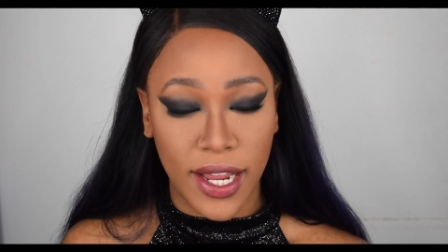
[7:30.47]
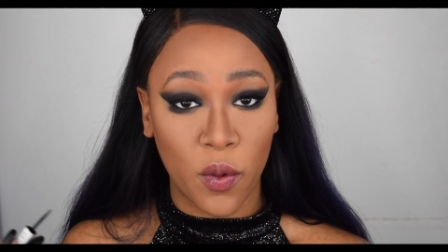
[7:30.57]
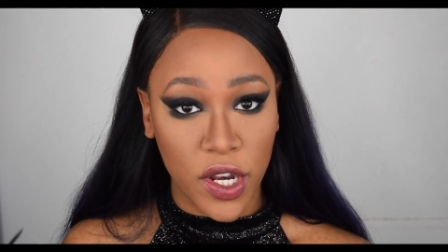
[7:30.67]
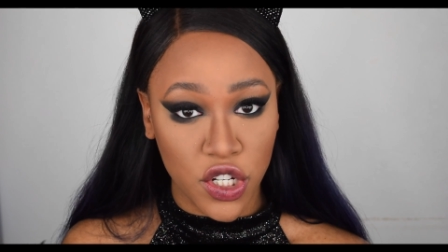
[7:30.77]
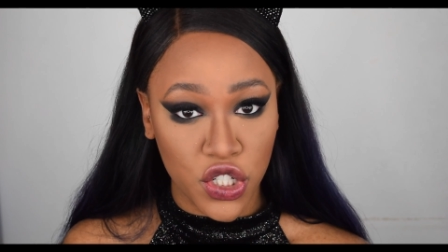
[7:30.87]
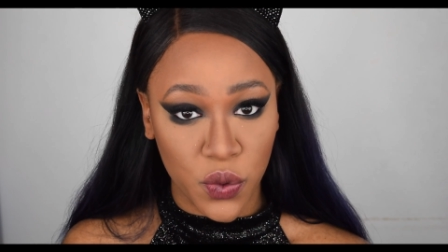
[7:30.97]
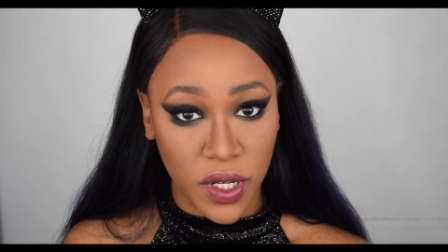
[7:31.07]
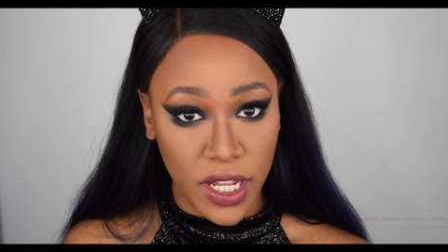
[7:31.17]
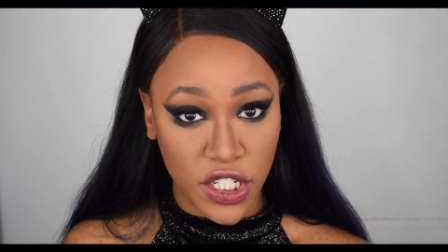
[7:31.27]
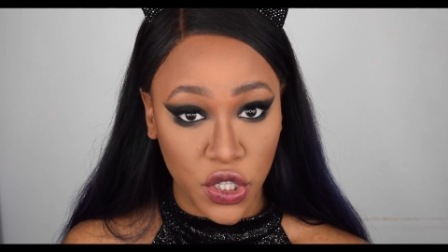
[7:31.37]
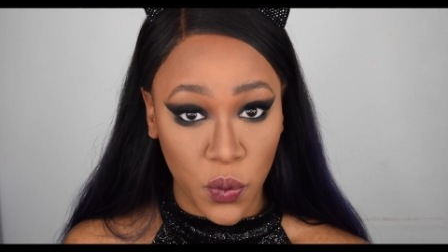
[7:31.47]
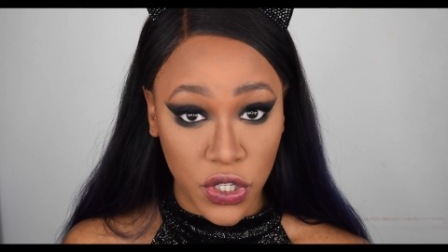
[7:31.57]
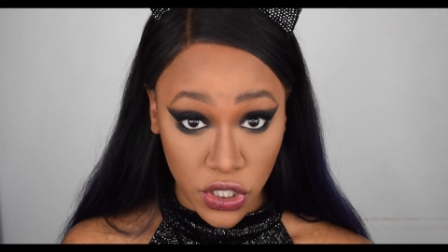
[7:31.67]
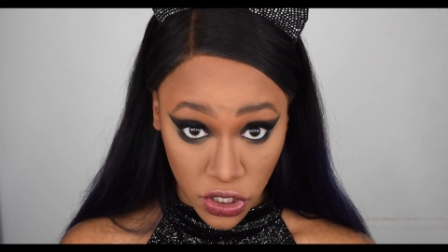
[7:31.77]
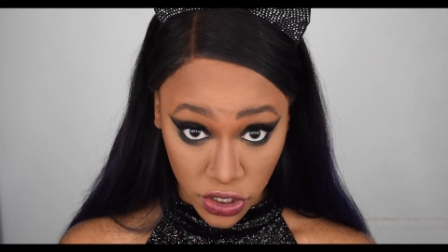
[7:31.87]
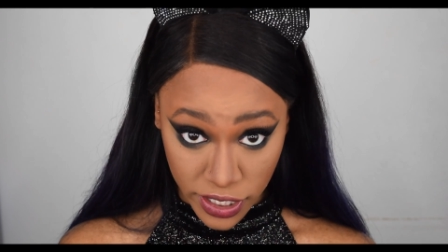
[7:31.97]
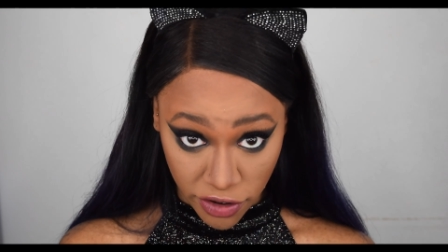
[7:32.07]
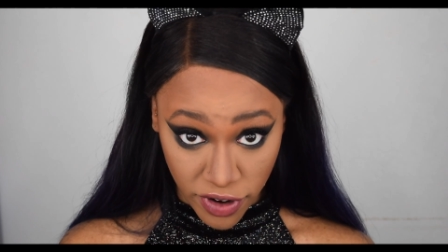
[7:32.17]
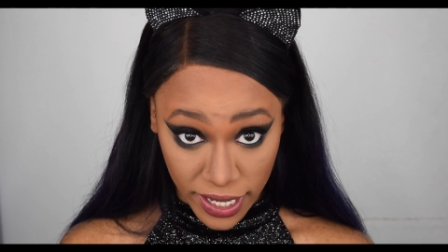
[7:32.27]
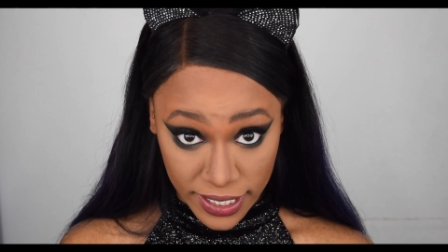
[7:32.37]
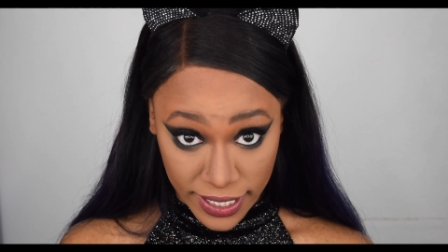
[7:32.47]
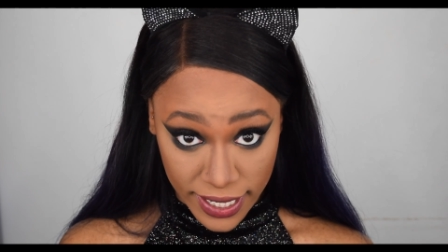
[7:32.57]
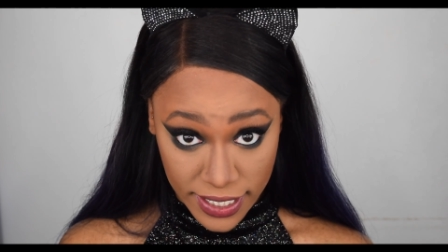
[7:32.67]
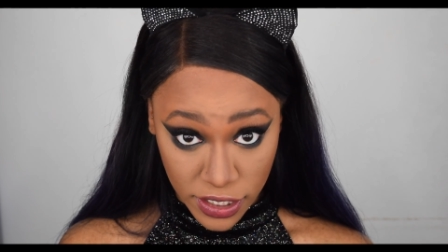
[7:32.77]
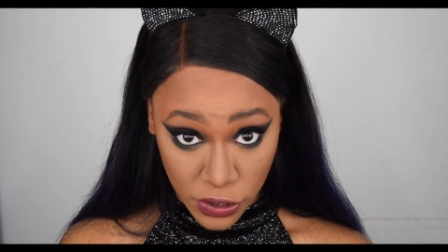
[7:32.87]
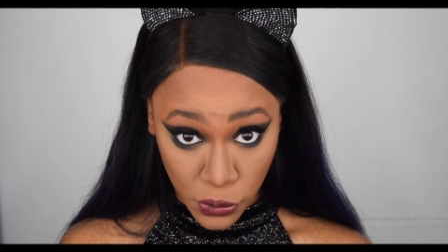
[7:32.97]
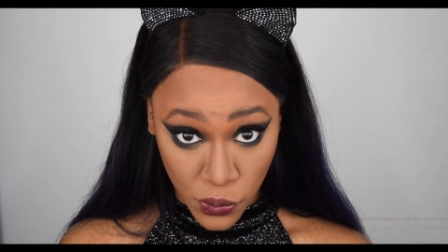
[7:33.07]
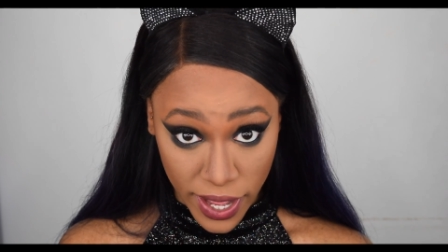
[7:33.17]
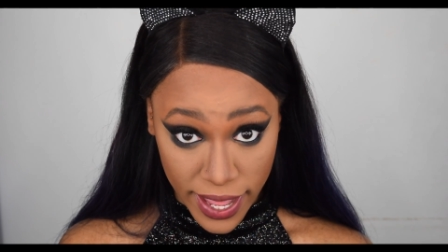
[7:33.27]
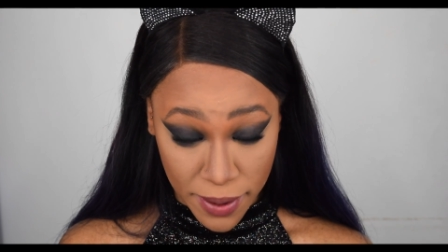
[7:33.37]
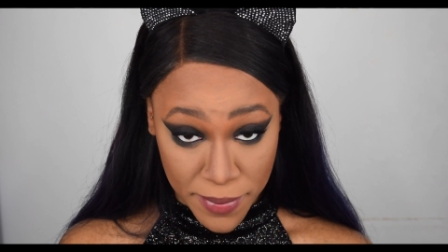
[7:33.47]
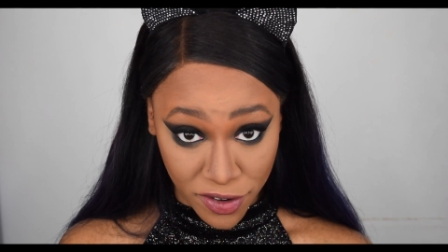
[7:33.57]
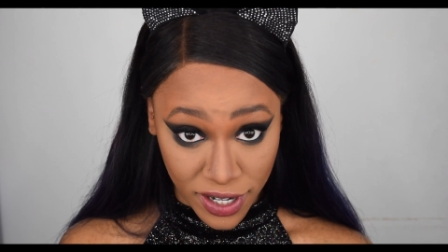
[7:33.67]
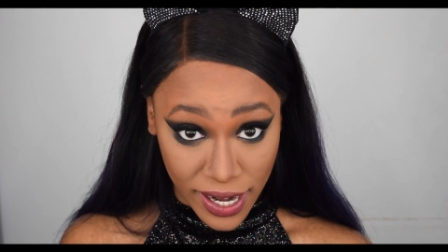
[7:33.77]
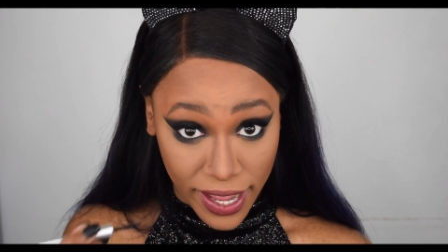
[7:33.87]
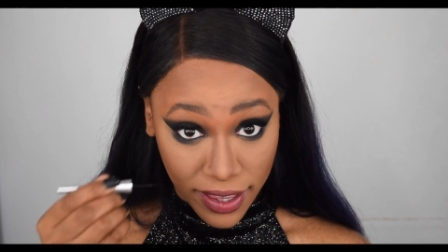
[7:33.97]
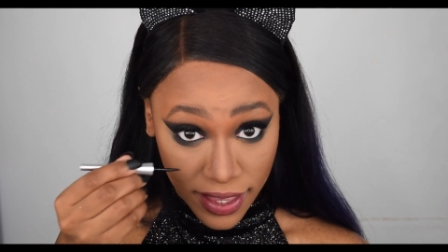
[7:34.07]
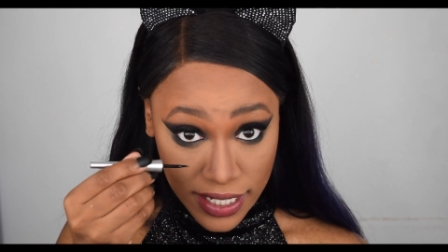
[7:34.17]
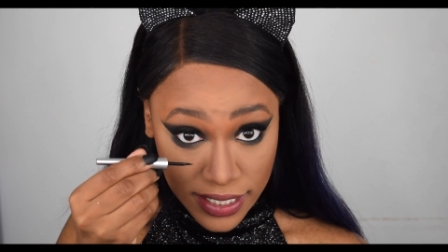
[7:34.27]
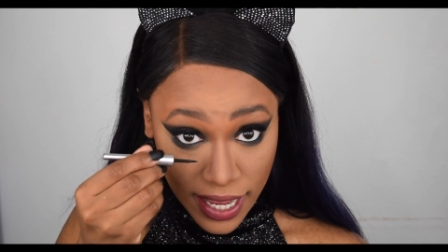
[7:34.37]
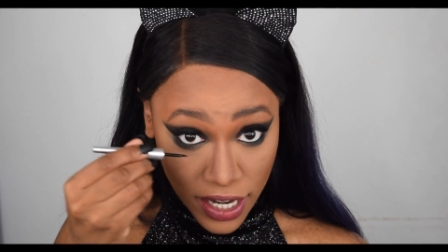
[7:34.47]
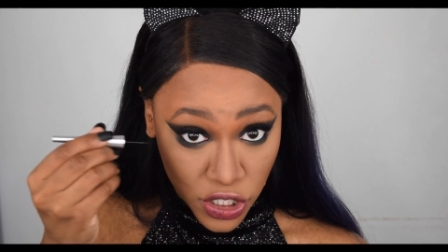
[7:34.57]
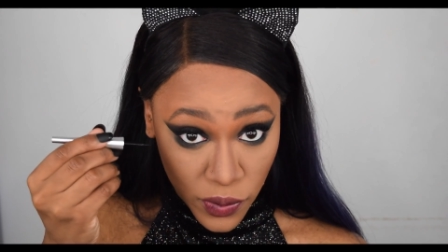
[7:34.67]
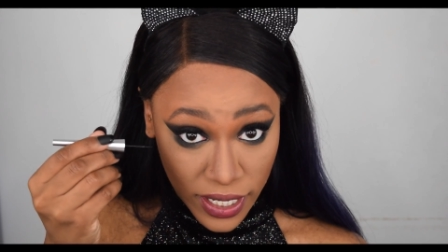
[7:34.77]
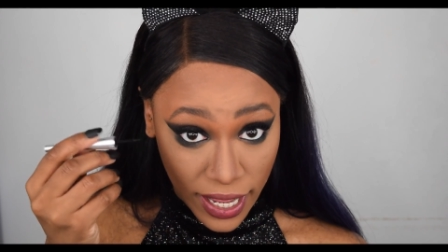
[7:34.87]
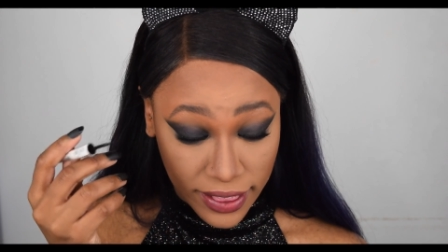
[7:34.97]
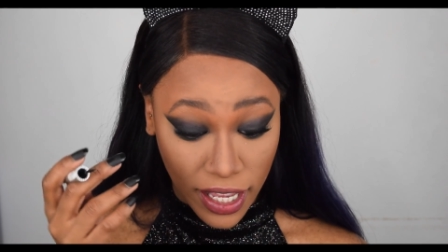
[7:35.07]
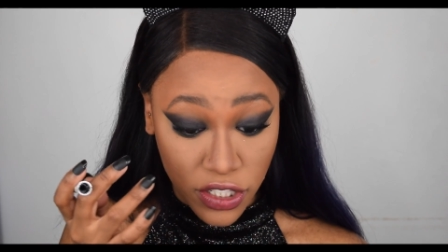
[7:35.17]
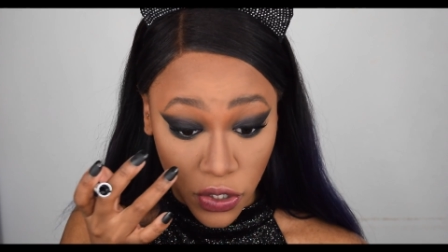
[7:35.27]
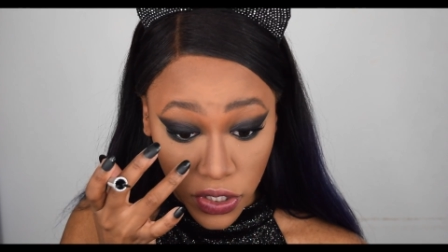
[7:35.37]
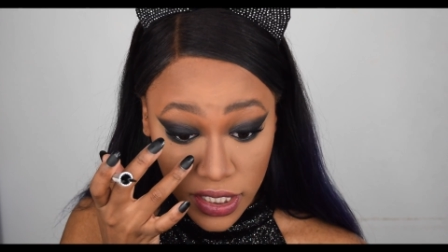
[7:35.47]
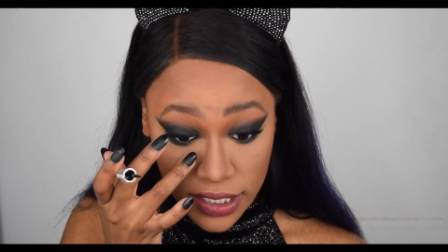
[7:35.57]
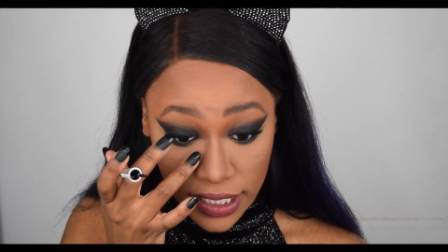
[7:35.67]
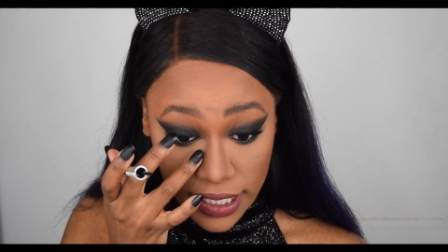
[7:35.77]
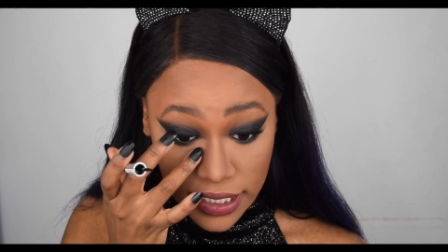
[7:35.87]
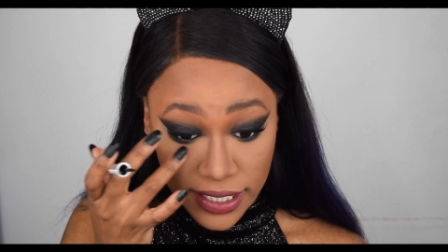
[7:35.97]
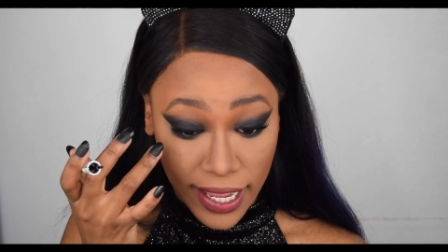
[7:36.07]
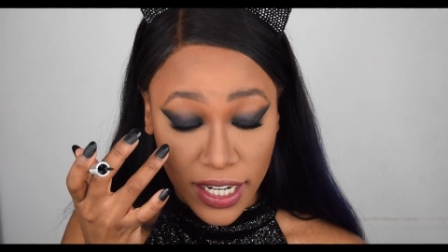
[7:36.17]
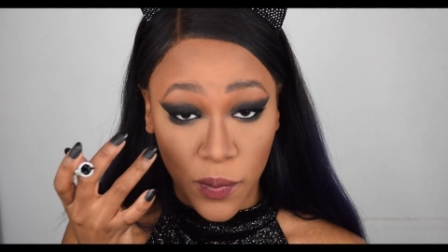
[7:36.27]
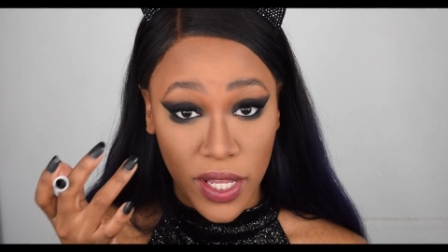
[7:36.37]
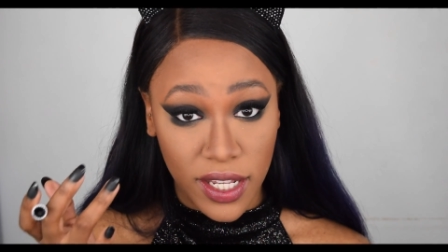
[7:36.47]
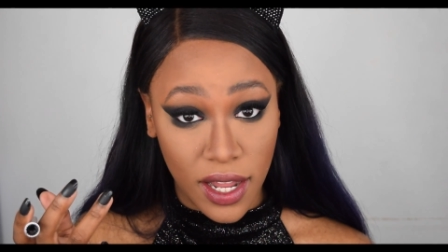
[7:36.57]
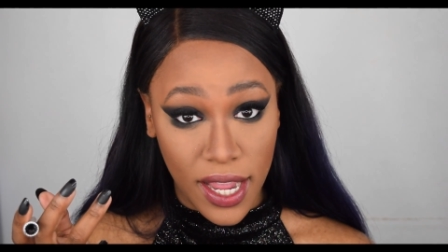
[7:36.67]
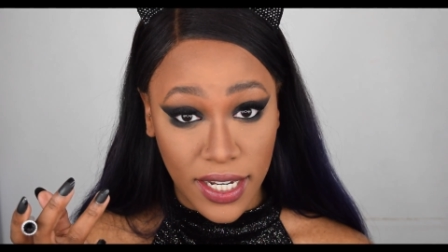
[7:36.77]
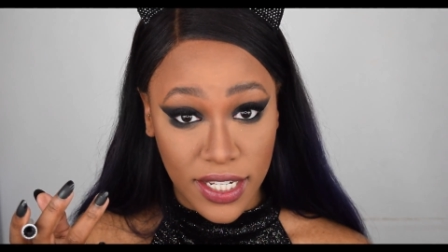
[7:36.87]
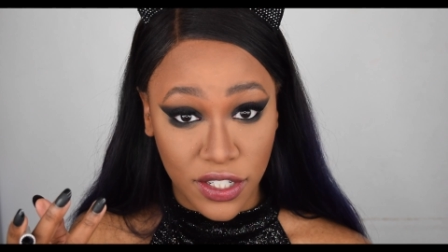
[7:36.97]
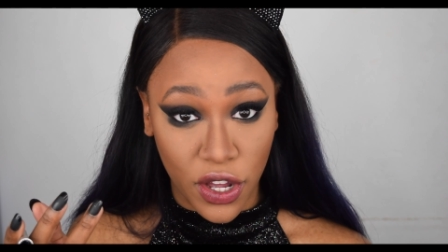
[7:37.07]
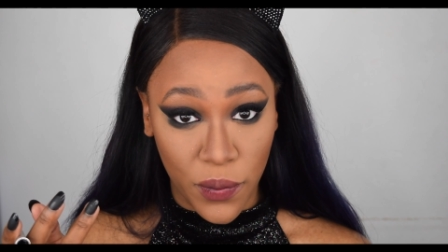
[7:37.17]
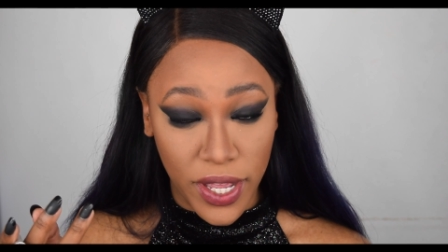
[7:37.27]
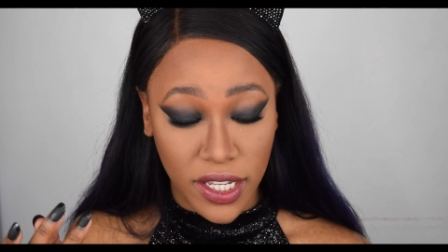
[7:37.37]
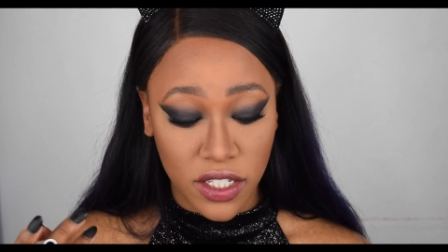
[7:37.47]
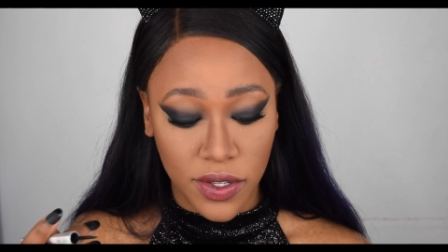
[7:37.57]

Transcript: Now when you're doing this, you want to look directly into a mirror like this and do it like that so you can see exactly where the line is going.